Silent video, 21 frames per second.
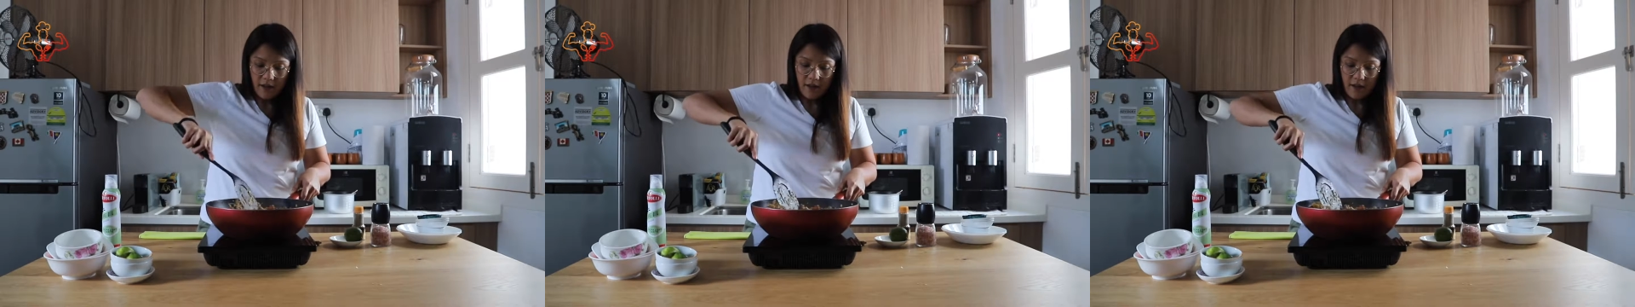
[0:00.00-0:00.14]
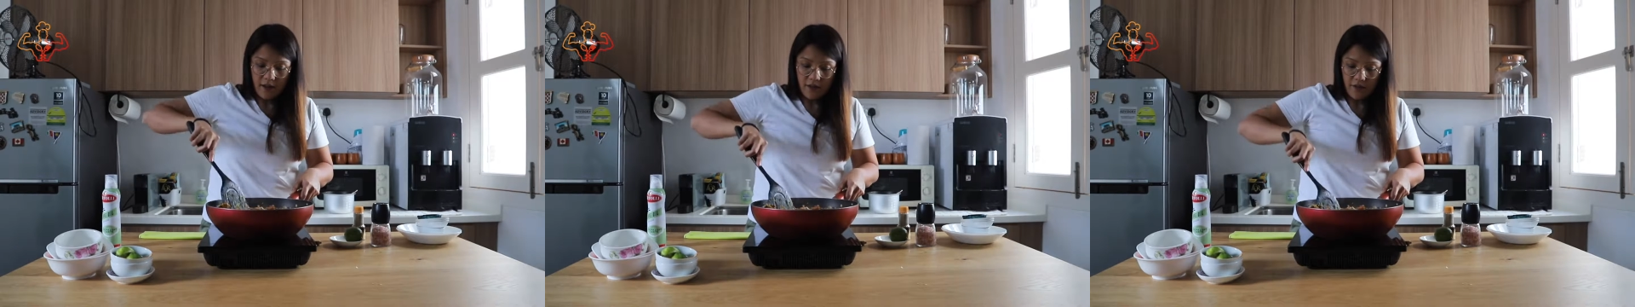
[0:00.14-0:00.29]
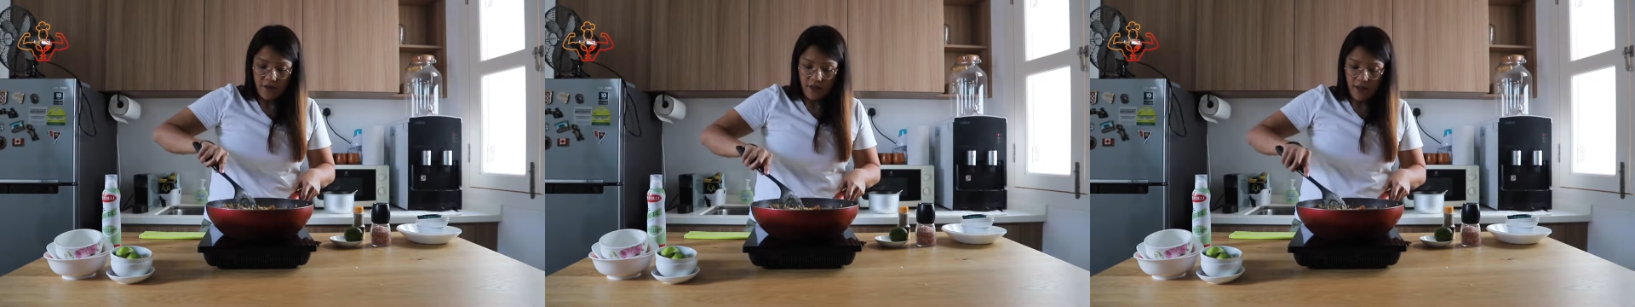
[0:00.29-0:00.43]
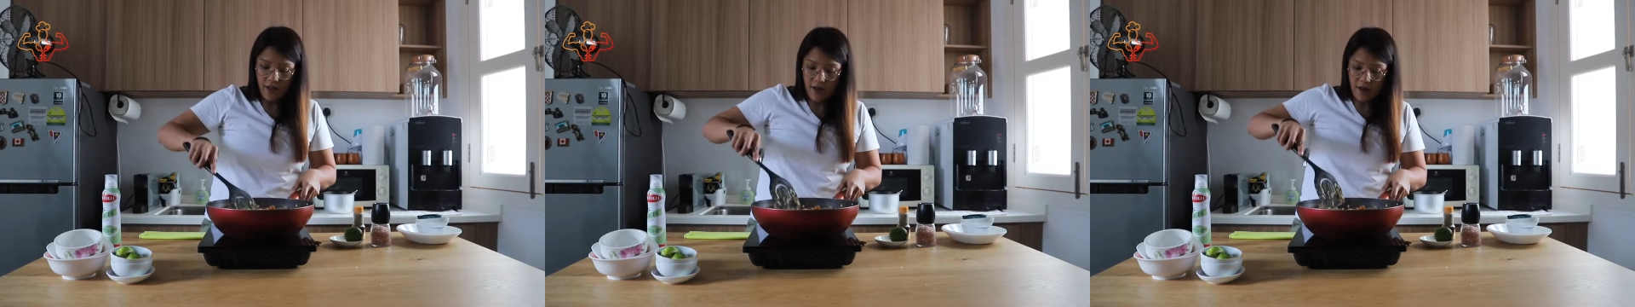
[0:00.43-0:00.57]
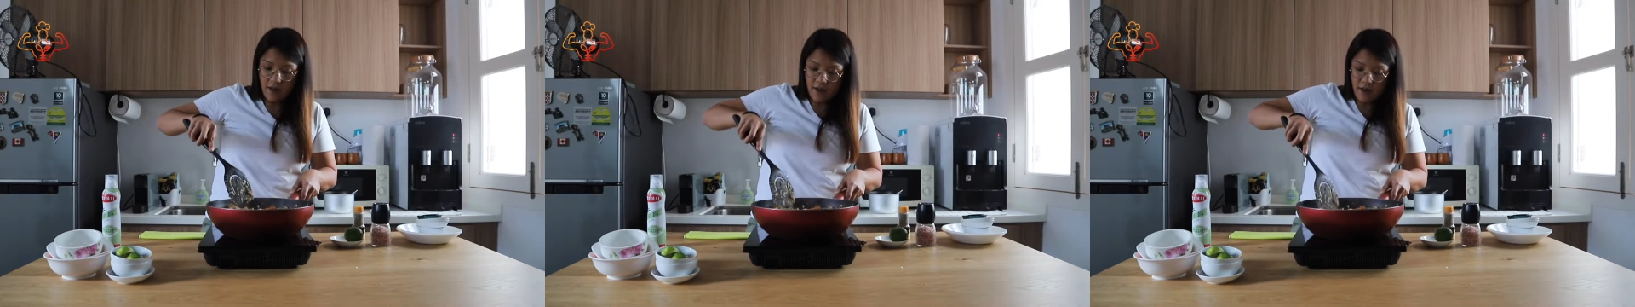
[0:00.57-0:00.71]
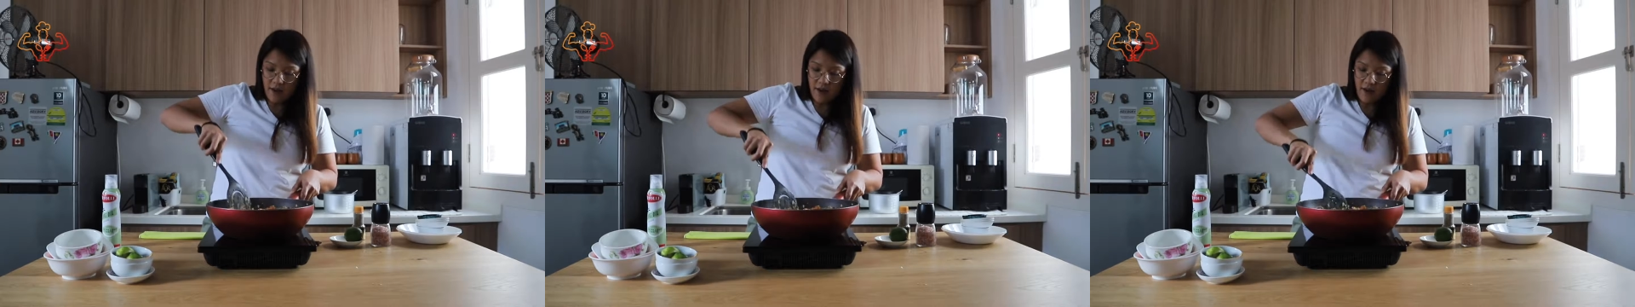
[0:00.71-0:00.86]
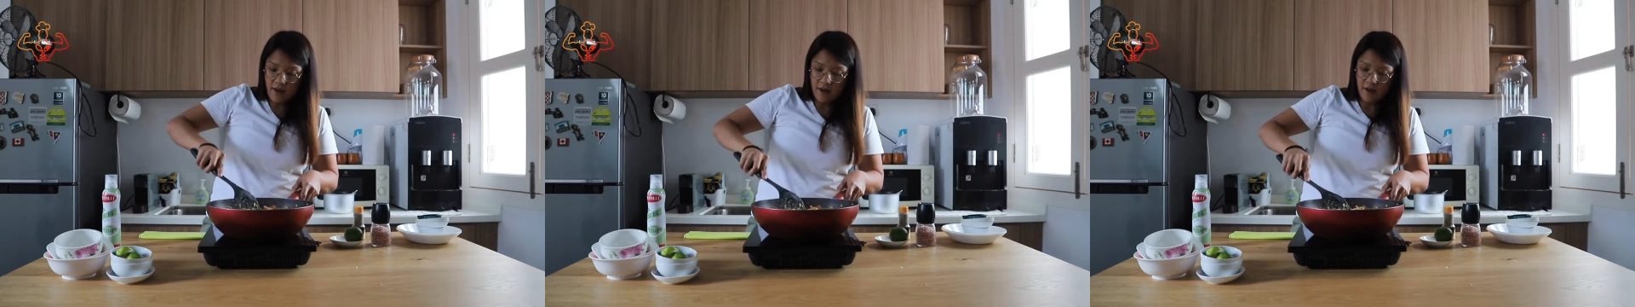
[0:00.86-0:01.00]
And then
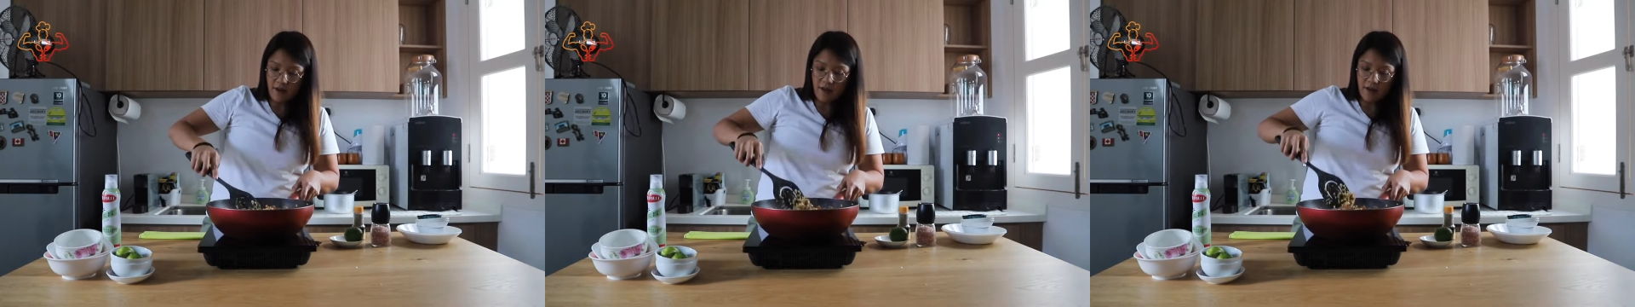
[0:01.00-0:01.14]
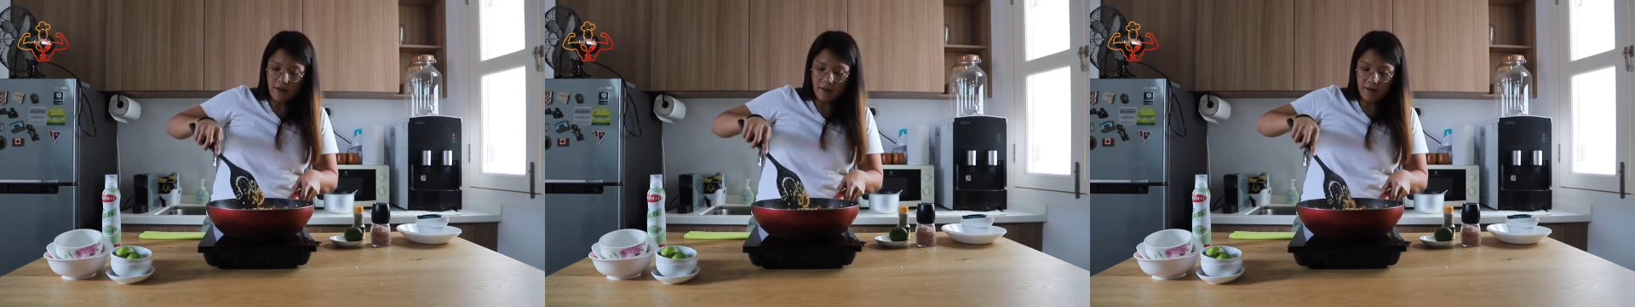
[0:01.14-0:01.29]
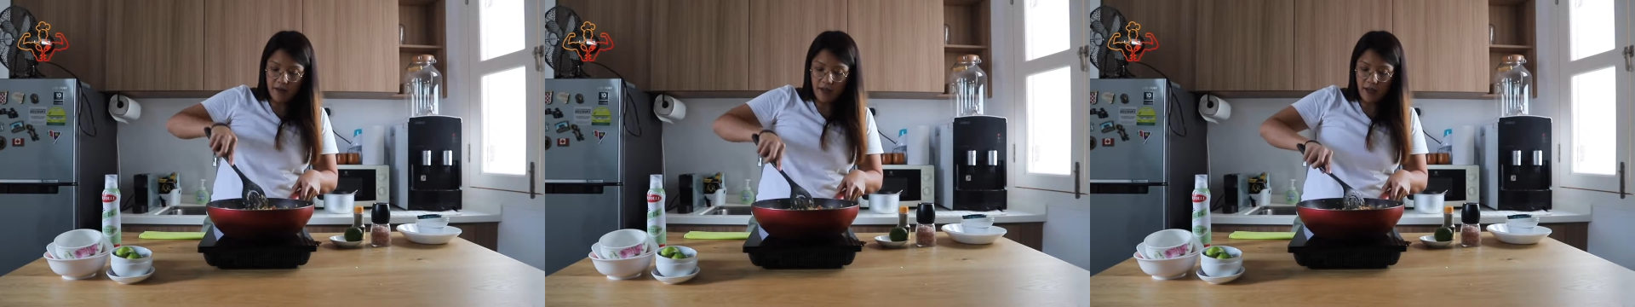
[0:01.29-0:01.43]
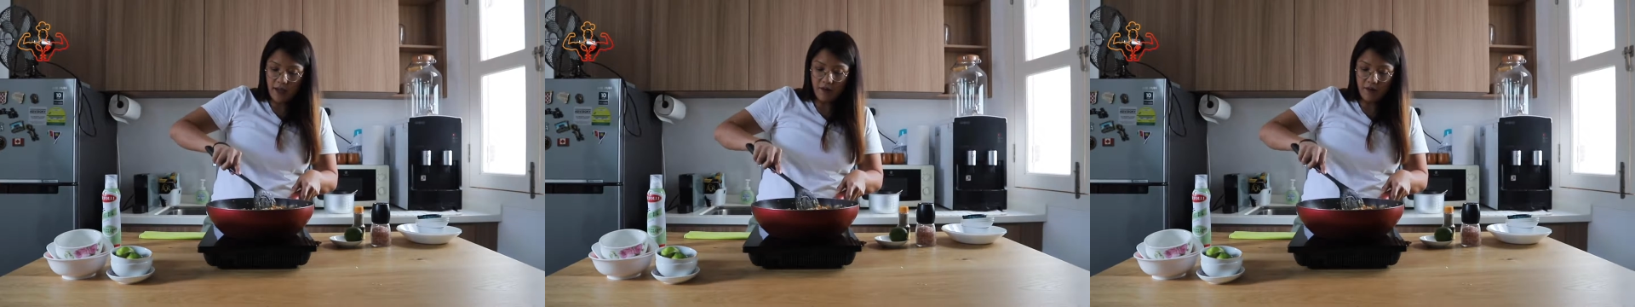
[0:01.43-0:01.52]
you can